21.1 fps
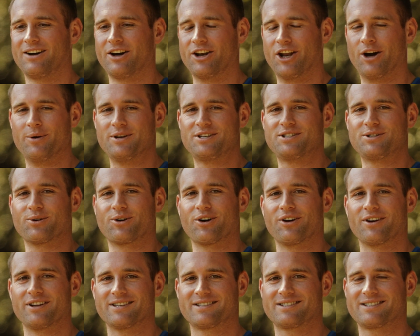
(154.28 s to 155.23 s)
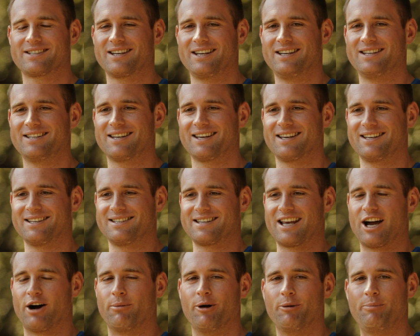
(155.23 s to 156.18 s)
I know he's still got his, his, his
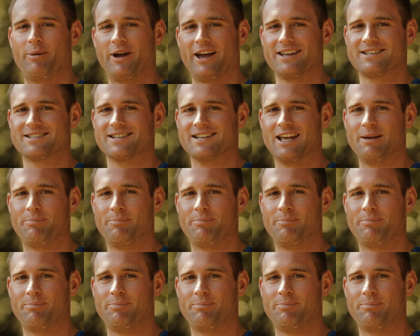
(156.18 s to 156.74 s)
elbow pads and knee